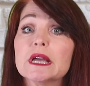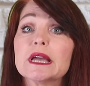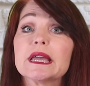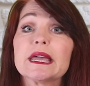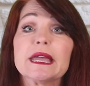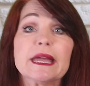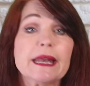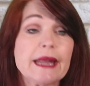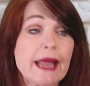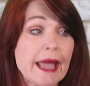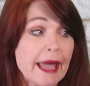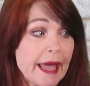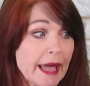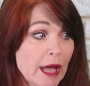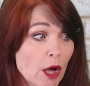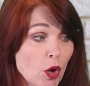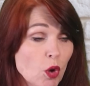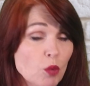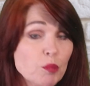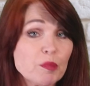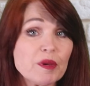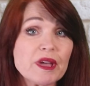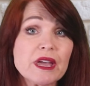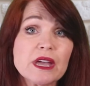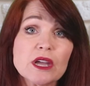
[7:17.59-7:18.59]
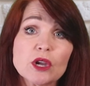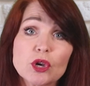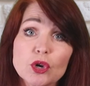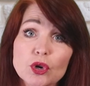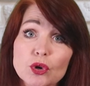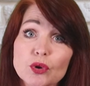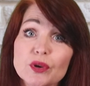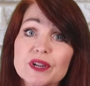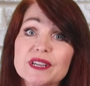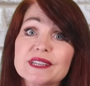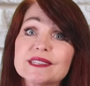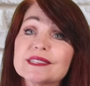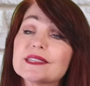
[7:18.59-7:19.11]
can help
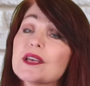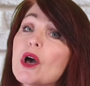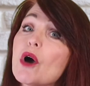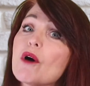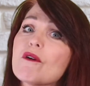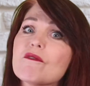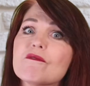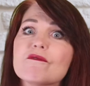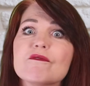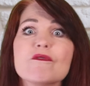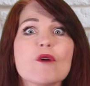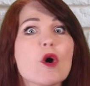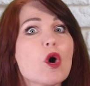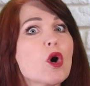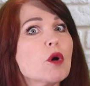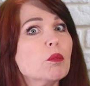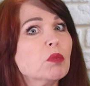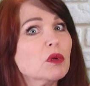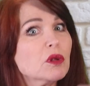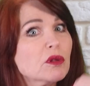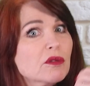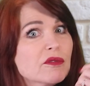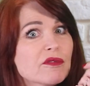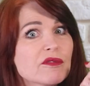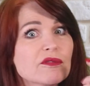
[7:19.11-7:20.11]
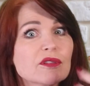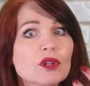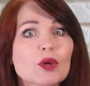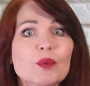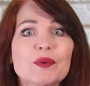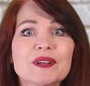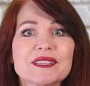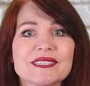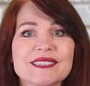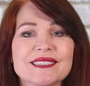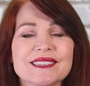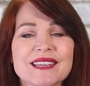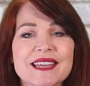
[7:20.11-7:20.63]
increase verbal
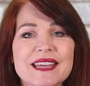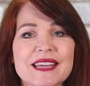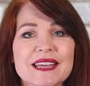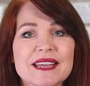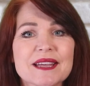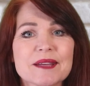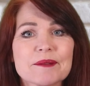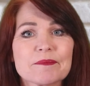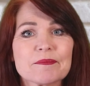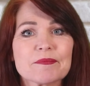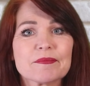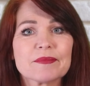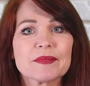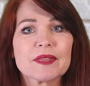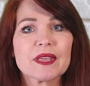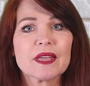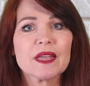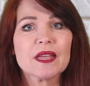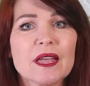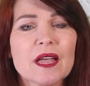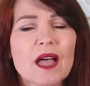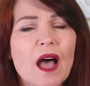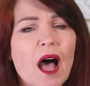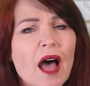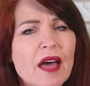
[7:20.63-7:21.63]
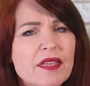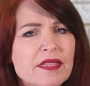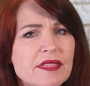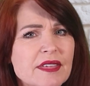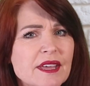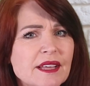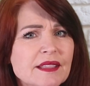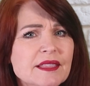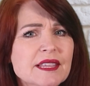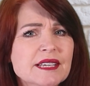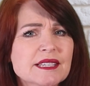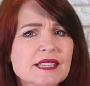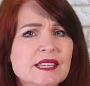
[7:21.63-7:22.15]
fluency. I
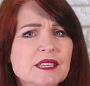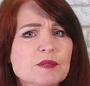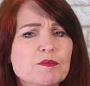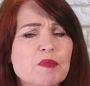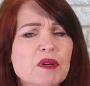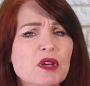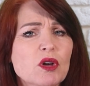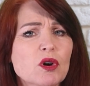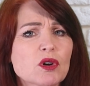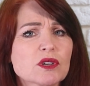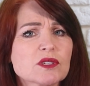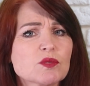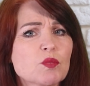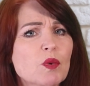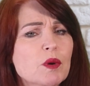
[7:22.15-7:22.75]
think this is because